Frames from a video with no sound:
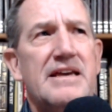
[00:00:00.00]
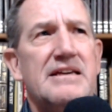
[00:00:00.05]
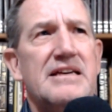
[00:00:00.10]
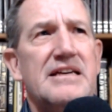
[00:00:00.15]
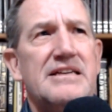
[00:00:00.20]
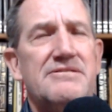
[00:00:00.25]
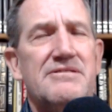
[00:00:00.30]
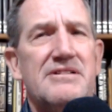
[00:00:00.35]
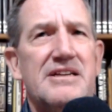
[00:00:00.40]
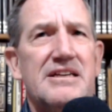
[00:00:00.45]

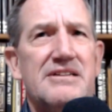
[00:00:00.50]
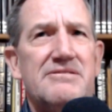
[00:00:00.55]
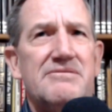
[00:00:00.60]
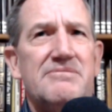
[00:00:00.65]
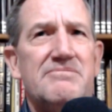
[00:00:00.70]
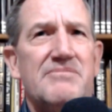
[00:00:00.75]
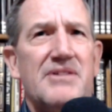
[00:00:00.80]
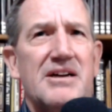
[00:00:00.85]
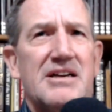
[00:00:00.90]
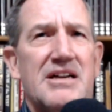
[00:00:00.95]

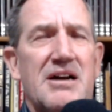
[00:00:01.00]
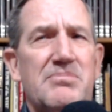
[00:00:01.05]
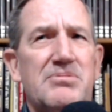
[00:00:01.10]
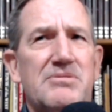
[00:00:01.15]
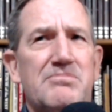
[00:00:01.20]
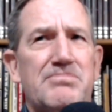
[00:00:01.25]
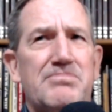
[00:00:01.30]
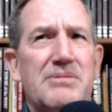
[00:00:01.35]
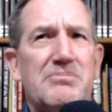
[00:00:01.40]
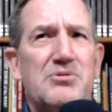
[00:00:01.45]
and a
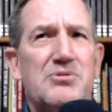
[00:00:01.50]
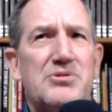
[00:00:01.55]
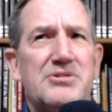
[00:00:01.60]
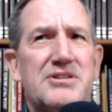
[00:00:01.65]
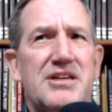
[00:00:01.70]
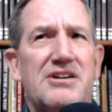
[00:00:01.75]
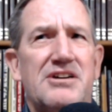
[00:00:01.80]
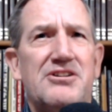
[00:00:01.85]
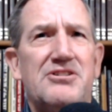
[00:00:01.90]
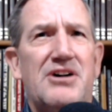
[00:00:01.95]
couple of people will
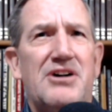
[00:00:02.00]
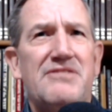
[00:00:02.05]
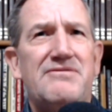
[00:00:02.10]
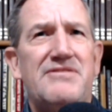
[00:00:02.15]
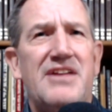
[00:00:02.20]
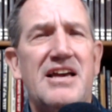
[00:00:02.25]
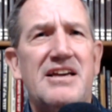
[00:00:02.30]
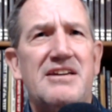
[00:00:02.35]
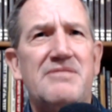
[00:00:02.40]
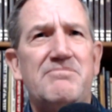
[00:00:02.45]
tell you, I've
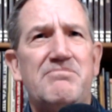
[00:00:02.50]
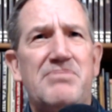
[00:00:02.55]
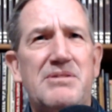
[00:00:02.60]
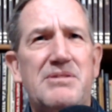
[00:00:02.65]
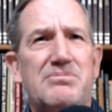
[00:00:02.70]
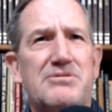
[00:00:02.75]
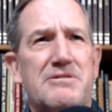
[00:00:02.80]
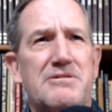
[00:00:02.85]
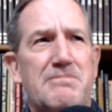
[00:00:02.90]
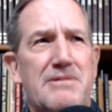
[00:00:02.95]
taken
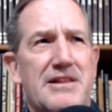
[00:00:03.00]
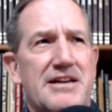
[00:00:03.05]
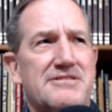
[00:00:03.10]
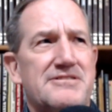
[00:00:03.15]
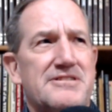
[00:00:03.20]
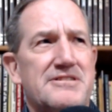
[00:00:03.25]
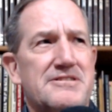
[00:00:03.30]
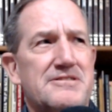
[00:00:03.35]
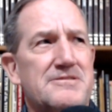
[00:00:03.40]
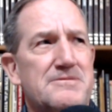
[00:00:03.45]
people to
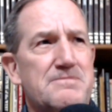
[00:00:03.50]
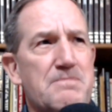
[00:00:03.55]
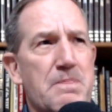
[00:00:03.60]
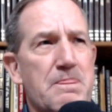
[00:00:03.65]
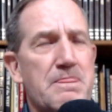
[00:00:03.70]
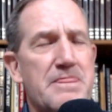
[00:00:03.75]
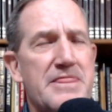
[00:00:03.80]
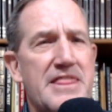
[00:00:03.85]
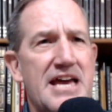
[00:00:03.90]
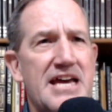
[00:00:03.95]
places
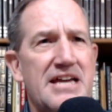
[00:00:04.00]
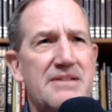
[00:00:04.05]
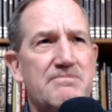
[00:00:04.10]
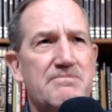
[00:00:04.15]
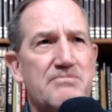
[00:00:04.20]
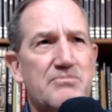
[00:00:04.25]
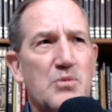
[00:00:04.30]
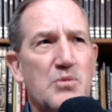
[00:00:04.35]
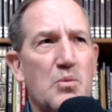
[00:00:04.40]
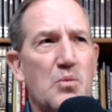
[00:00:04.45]
that
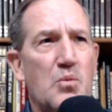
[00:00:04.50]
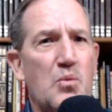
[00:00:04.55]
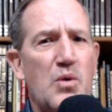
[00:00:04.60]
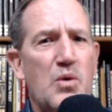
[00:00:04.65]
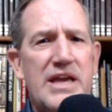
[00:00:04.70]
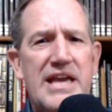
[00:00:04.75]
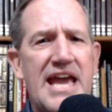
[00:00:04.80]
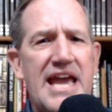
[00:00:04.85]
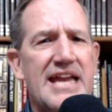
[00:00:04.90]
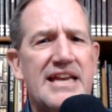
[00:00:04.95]

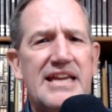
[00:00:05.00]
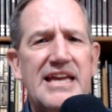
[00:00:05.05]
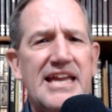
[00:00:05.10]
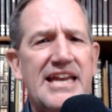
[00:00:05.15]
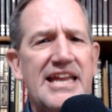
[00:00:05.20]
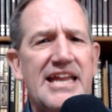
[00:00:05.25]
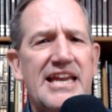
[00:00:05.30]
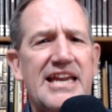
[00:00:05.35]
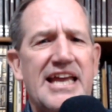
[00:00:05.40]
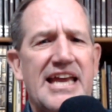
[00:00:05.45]
we can't
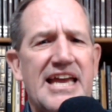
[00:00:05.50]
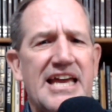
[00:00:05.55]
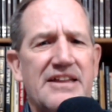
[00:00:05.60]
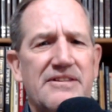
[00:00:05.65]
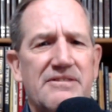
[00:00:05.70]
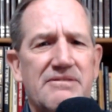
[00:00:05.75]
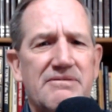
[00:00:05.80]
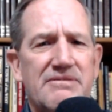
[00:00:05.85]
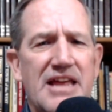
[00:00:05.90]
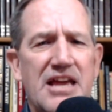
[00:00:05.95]
get in
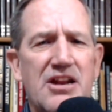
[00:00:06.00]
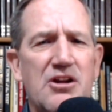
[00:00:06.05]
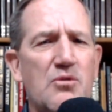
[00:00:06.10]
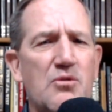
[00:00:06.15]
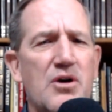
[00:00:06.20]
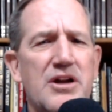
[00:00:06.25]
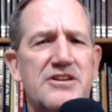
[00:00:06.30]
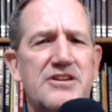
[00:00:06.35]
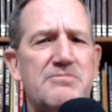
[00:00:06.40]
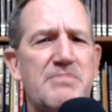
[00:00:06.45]
again. They don't
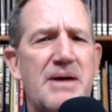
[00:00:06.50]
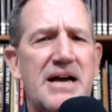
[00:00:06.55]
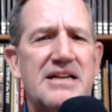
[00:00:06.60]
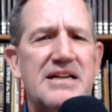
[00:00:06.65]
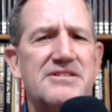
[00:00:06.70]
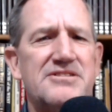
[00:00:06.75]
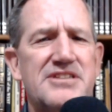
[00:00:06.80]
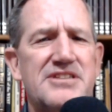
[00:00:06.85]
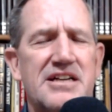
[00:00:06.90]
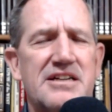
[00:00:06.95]
want us
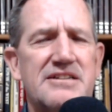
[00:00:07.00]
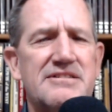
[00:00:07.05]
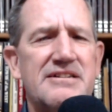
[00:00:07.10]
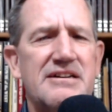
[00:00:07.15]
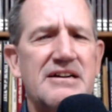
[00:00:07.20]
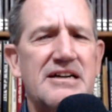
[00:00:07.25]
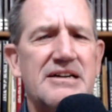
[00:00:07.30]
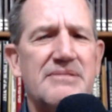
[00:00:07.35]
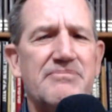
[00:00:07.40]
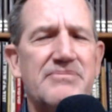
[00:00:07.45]
back a second
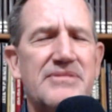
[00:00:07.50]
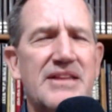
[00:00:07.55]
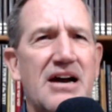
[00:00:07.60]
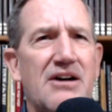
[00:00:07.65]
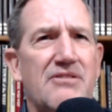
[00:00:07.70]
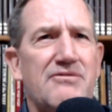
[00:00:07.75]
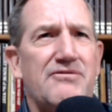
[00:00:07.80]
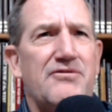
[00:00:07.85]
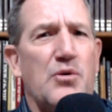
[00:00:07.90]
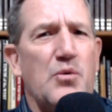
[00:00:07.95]
time.
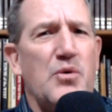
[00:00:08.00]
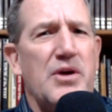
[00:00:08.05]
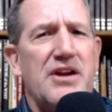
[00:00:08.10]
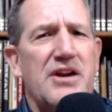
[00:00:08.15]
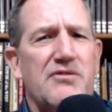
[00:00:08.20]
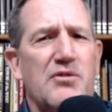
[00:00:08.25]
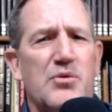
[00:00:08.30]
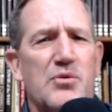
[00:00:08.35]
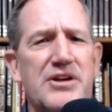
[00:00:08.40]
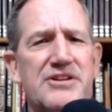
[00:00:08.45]
Now, for
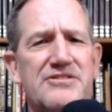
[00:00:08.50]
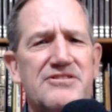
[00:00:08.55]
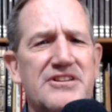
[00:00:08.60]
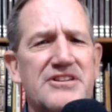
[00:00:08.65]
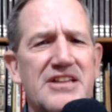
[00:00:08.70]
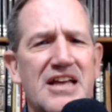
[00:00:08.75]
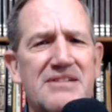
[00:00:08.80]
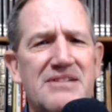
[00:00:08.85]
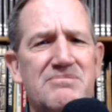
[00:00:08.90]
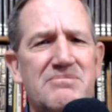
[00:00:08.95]
whatever
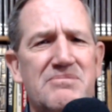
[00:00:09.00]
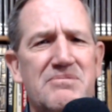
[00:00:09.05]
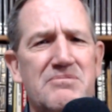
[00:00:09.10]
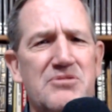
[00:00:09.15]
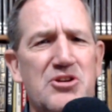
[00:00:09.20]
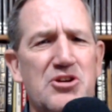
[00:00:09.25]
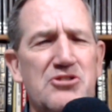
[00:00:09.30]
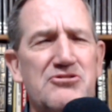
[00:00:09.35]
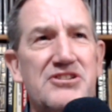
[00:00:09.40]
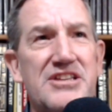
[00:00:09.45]
reason,
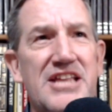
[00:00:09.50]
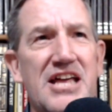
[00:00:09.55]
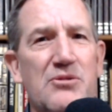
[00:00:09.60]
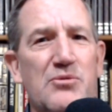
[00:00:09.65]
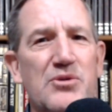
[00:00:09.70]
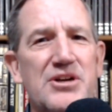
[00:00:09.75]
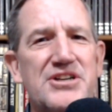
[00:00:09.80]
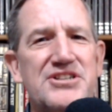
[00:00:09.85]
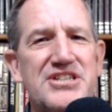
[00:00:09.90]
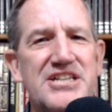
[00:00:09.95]
usually that
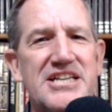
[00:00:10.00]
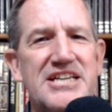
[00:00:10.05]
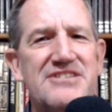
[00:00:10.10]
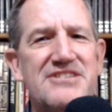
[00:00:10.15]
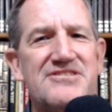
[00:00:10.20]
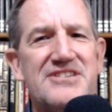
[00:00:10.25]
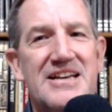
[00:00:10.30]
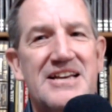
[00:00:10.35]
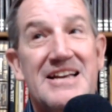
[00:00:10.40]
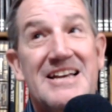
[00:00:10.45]
reason
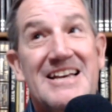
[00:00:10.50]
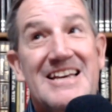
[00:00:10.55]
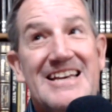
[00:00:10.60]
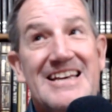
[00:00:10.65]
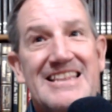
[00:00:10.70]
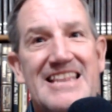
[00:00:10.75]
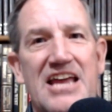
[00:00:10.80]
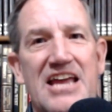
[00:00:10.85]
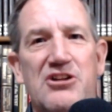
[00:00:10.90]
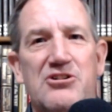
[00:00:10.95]
is
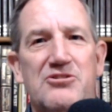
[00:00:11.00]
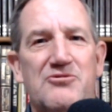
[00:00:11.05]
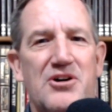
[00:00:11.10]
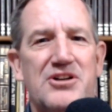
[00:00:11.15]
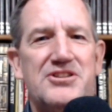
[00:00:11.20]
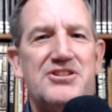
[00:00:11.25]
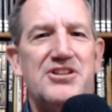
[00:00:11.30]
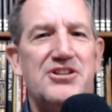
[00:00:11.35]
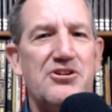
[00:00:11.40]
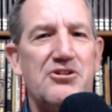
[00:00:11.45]
they don't
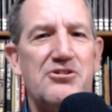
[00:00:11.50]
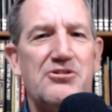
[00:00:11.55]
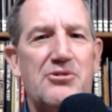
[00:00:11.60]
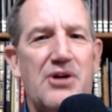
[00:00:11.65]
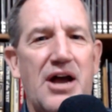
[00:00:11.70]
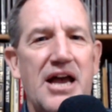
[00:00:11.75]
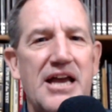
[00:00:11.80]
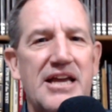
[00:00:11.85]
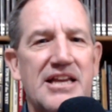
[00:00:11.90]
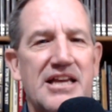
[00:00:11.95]
want the
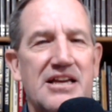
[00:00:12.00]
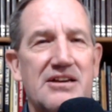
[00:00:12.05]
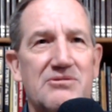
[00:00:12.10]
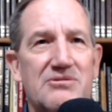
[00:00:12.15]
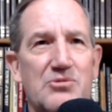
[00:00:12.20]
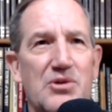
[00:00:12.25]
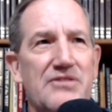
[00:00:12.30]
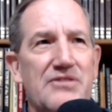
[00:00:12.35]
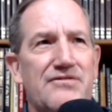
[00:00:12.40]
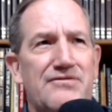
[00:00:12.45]
notoriety.
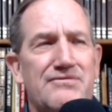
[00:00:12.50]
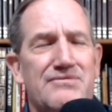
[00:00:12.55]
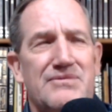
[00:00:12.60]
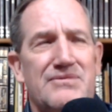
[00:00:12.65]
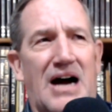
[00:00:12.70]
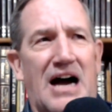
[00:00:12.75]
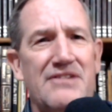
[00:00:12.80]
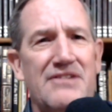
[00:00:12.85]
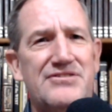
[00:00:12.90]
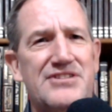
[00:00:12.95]

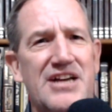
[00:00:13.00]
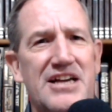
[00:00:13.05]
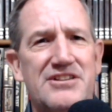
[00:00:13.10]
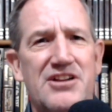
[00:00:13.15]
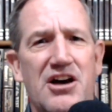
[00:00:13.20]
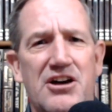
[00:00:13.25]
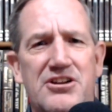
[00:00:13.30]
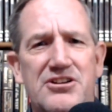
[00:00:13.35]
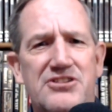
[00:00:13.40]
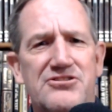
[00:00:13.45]
I've signed
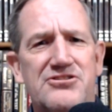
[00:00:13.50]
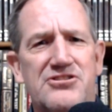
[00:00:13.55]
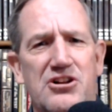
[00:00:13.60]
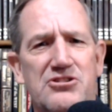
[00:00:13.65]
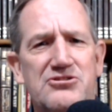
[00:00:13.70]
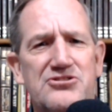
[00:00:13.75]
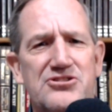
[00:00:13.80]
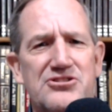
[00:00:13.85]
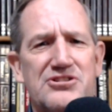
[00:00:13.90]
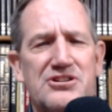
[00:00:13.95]

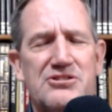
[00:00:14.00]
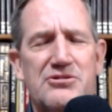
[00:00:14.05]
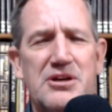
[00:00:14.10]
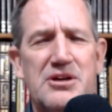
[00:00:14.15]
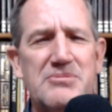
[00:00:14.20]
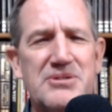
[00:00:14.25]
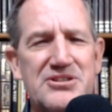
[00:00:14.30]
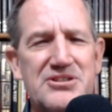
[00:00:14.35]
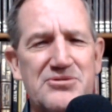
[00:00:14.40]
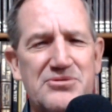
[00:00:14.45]
non-disclosure
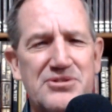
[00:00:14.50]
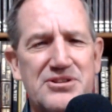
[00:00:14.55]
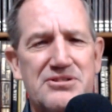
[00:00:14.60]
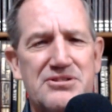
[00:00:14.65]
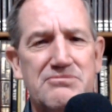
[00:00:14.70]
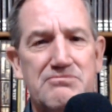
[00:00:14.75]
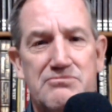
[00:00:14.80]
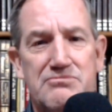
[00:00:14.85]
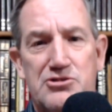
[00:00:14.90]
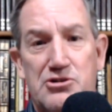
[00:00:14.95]
agreements with
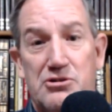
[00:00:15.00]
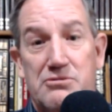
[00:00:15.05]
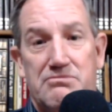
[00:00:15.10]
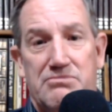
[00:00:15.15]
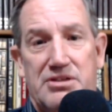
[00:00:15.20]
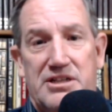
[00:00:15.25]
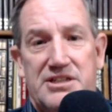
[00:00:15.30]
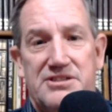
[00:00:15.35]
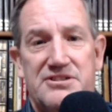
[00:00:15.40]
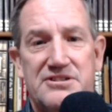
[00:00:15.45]
certain
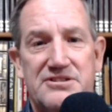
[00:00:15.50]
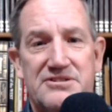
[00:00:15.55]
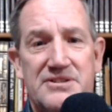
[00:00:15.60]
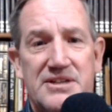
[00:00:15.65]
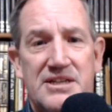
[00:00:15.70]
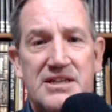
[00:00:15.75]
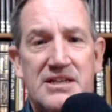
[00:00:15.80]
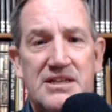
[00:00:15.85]
places.